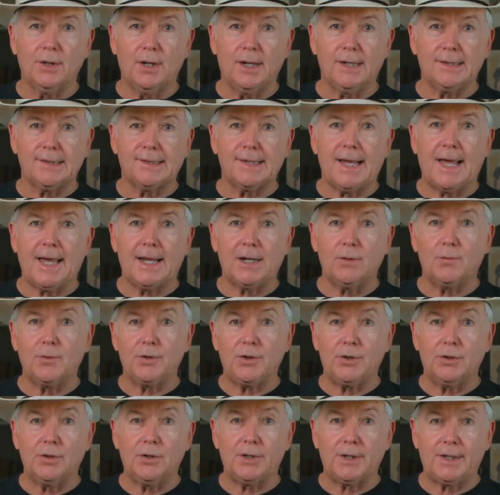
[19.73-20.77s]
a saddle when
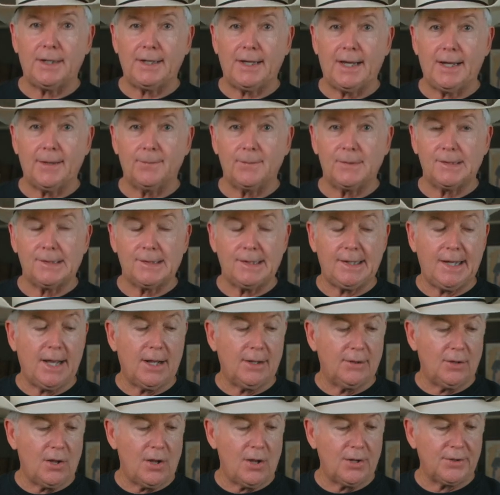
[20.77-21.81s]
you're looking at it to see
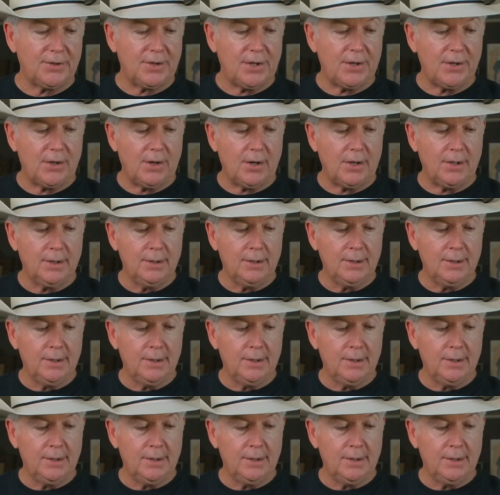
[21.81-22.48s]
how long they are.